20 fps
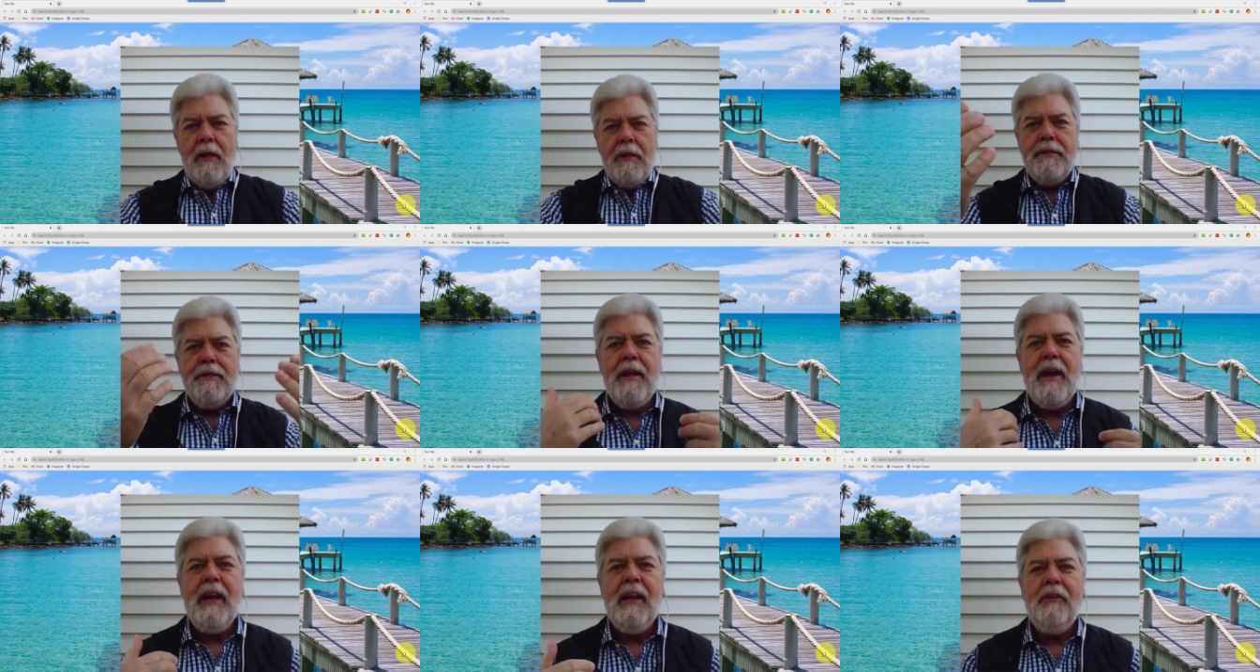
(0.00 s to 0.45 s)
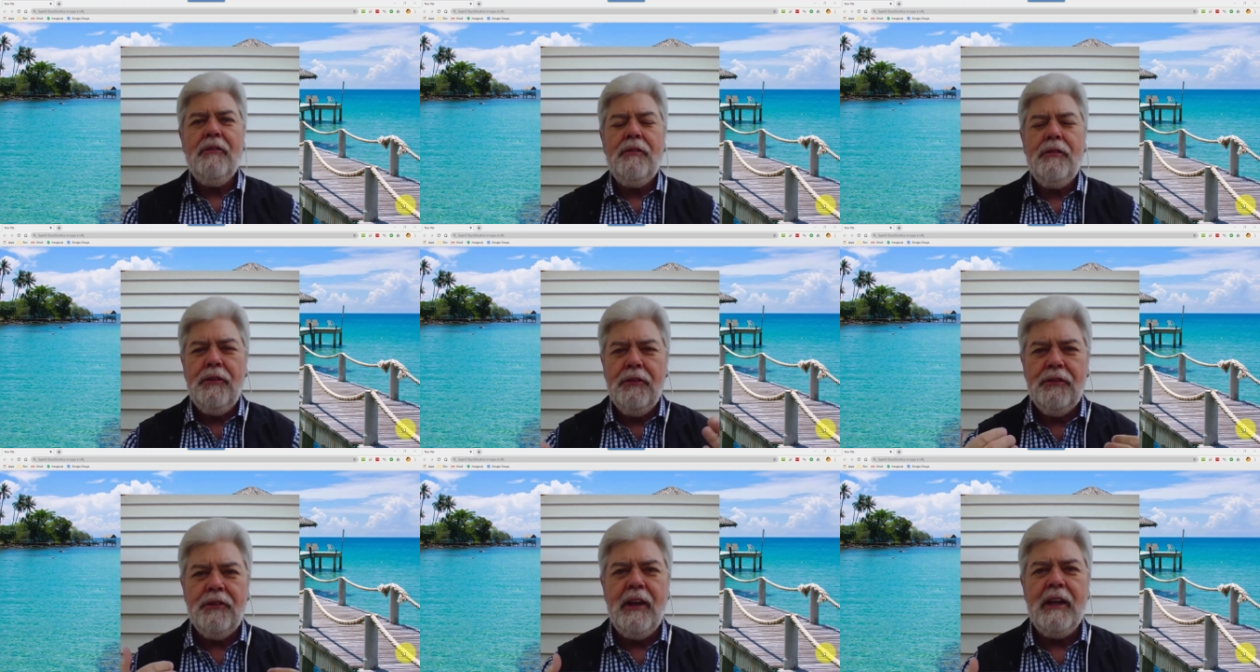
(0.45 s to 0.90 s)
Thanks
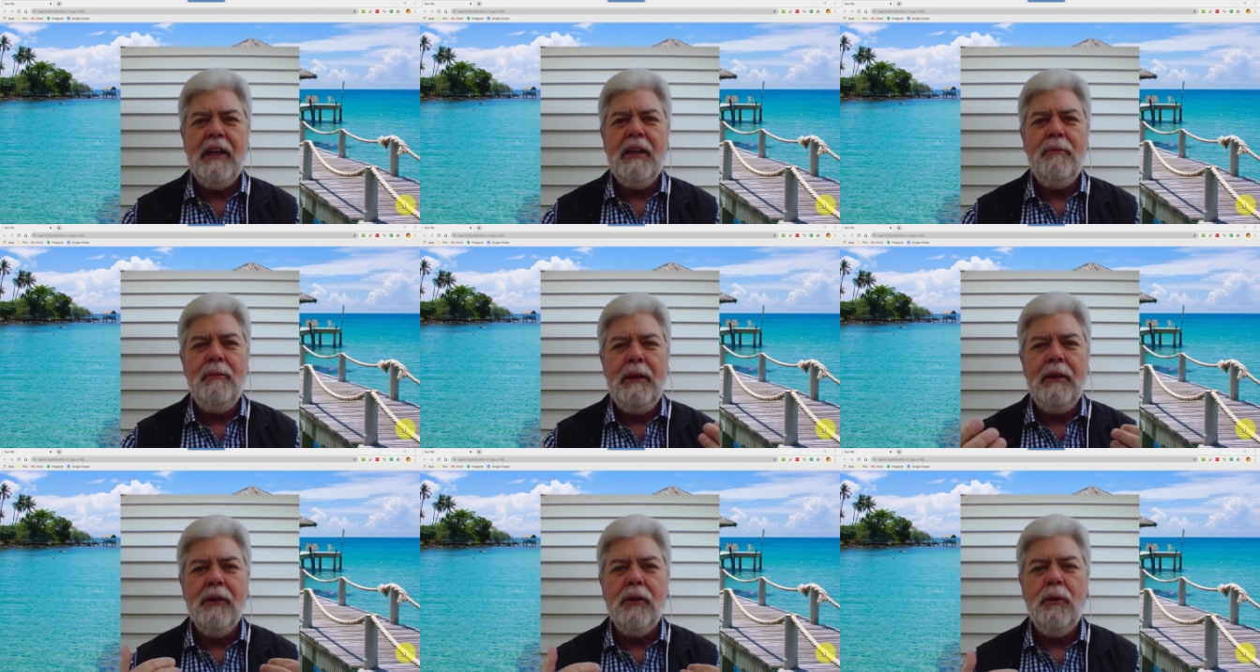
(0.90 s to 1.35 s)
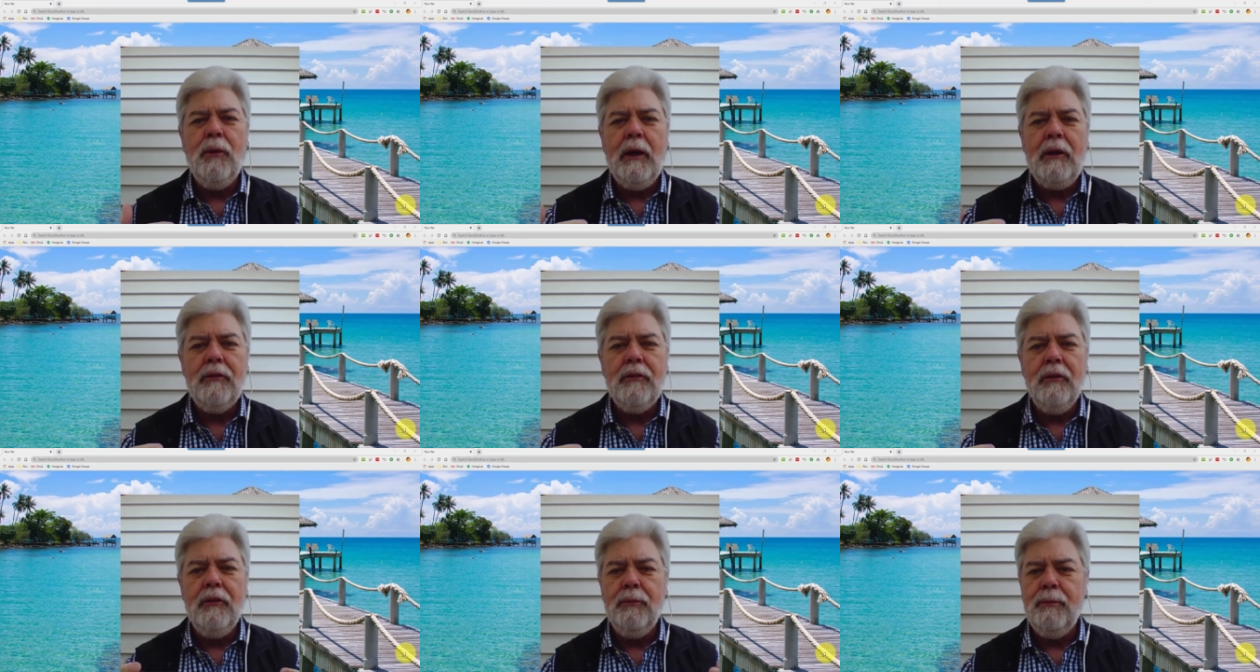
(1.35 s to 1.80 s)
for sending me the
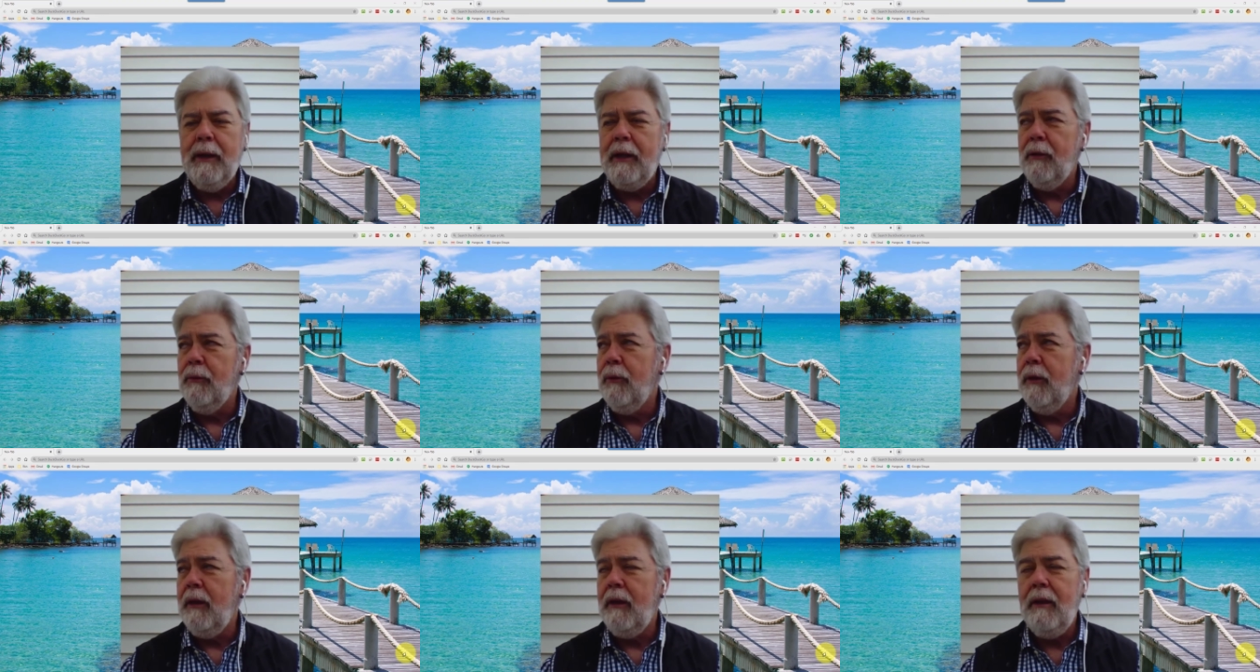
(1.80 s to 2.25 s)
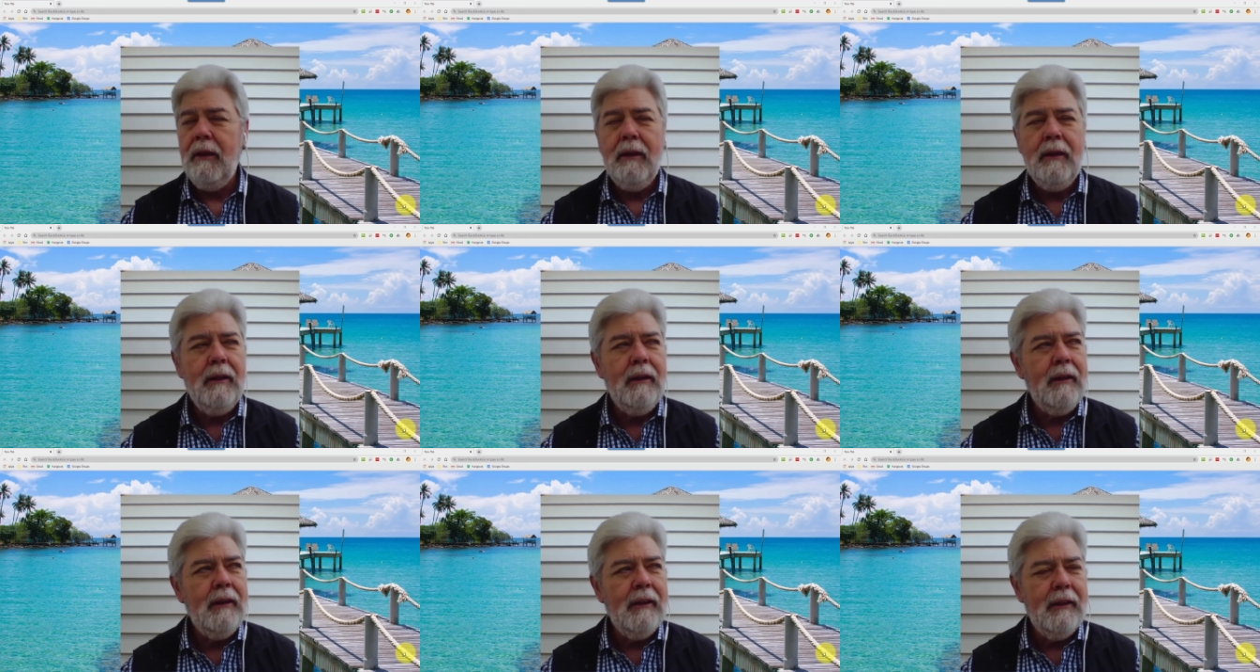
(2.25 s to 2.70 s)
questions. By the way,
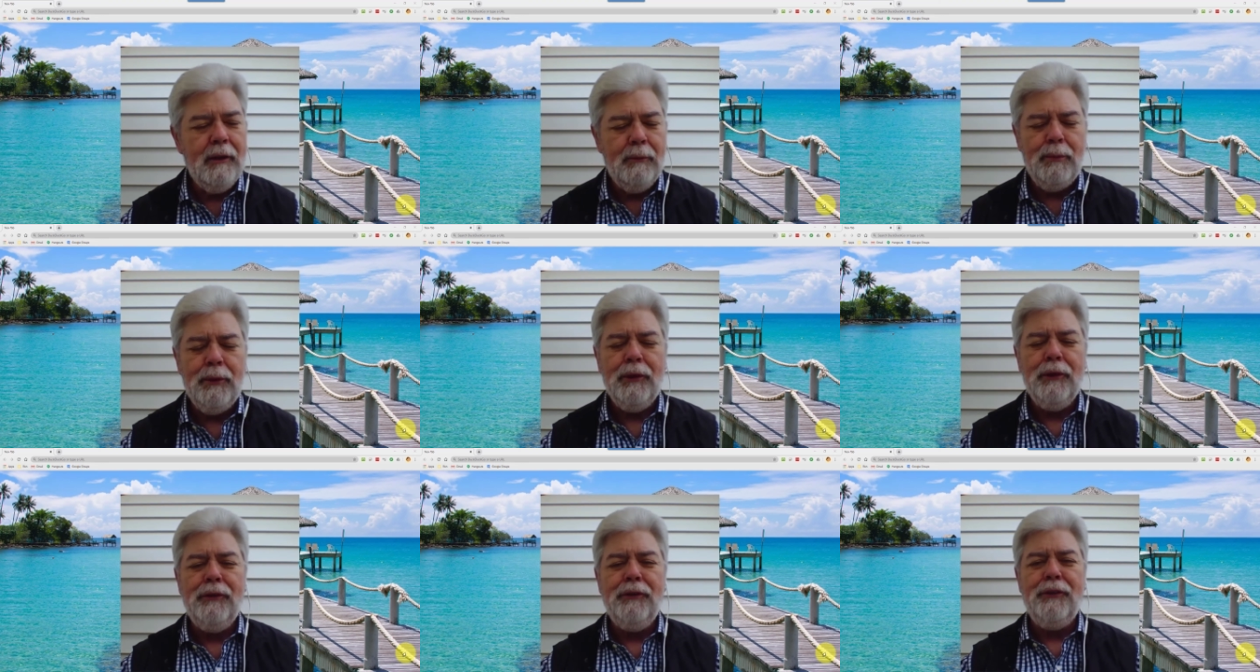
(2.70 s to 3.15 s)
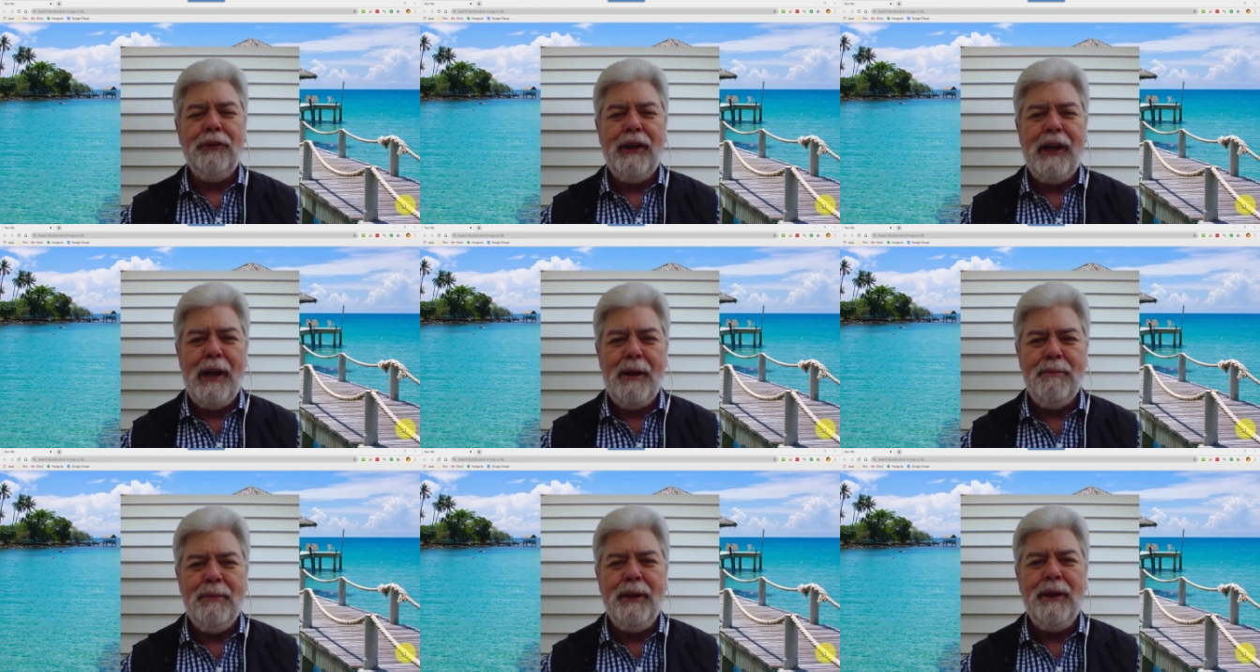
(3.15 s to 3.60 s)
the birds are
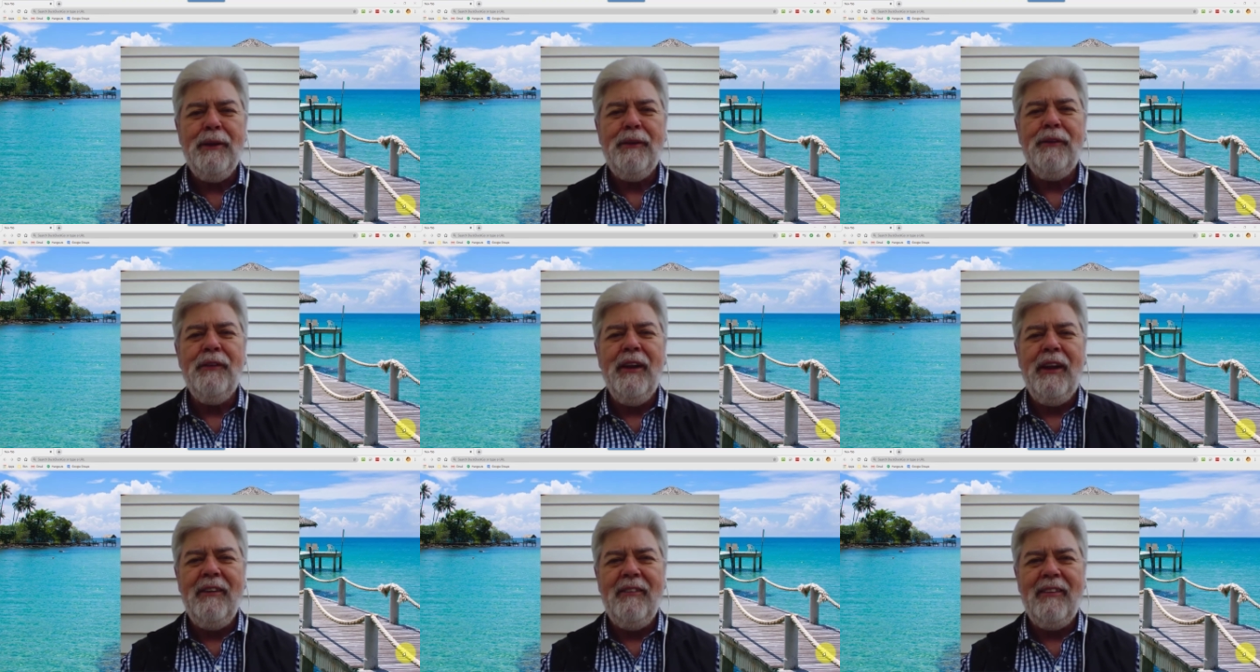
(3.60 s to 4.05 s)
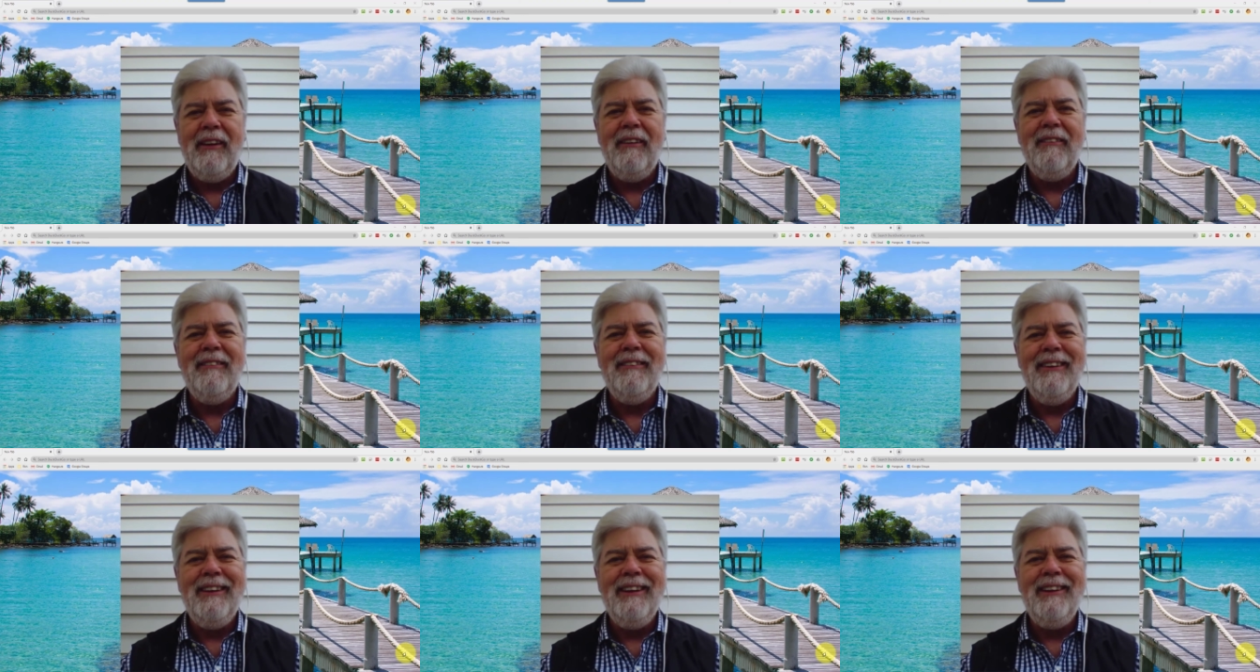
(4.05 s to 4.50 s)
happy. It's nice
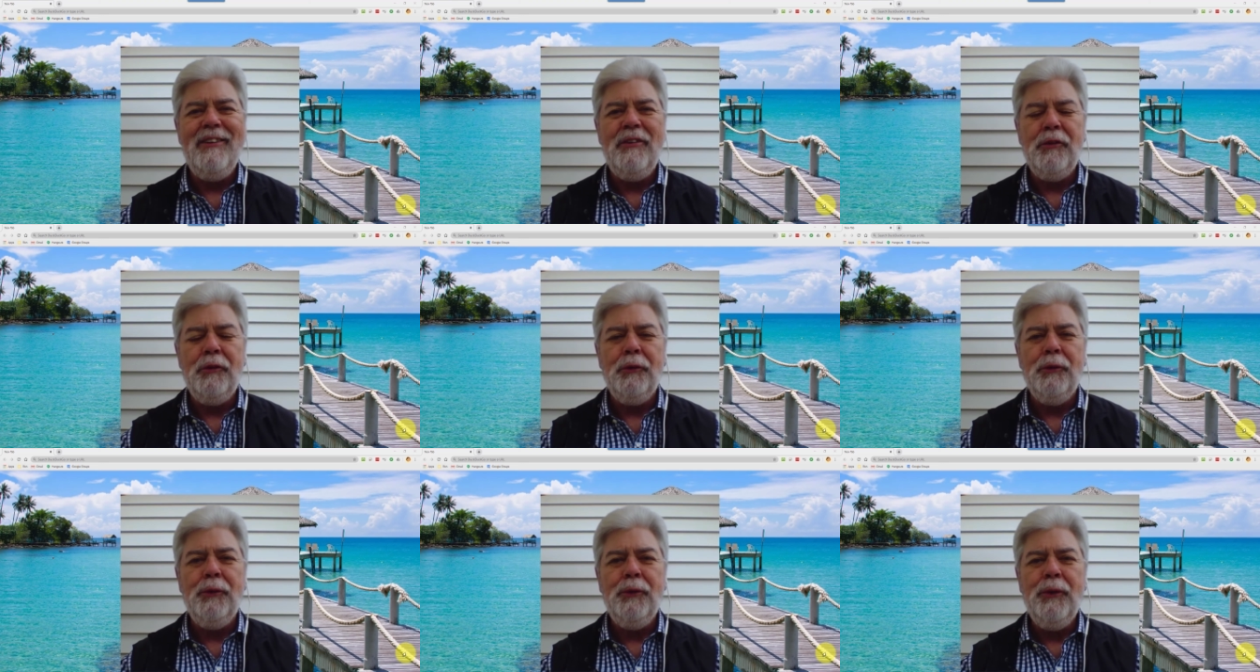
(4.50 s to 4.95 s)
out today too.